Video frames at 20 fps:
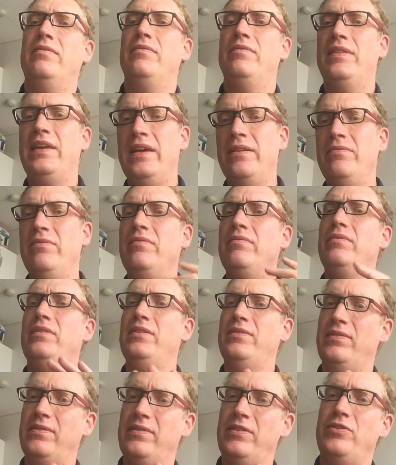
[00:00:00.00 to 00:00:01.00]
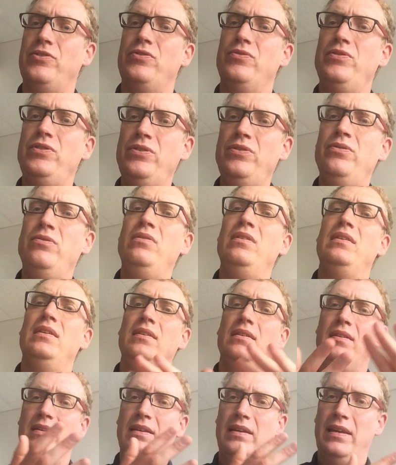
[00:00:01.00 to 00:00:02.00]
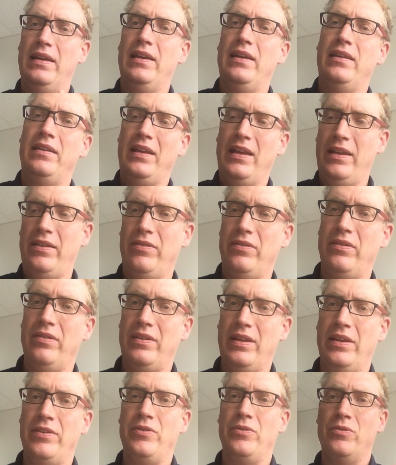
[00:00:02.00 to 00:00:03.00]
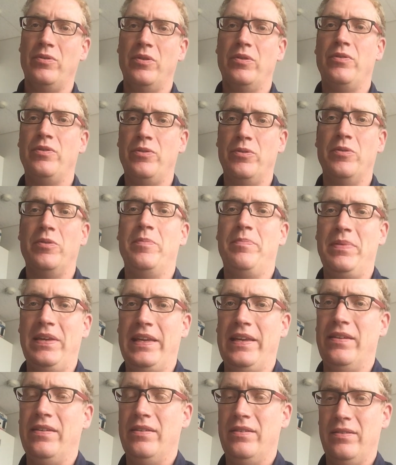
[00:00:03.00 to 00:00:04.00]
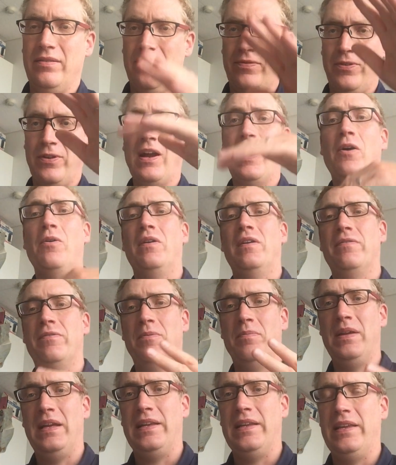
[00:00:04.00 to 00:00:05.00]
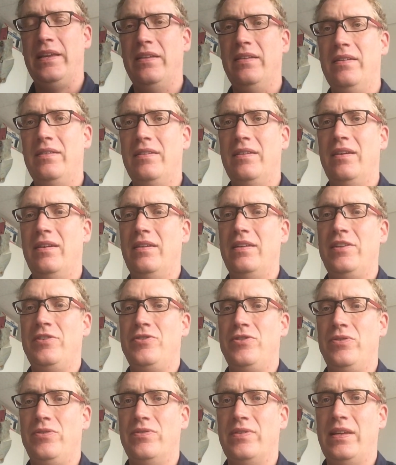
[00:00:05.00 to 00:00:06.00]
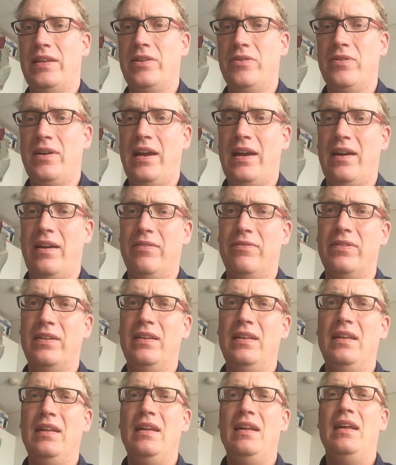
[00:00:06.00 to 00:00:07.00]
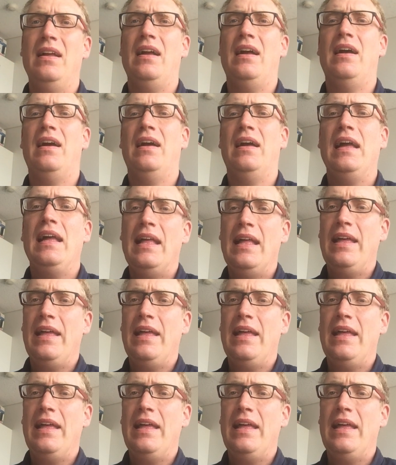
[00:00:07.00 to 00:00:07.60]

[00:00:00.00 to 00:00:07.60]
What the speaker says: Then this is issue 2, and you repeat for however many issues that you have.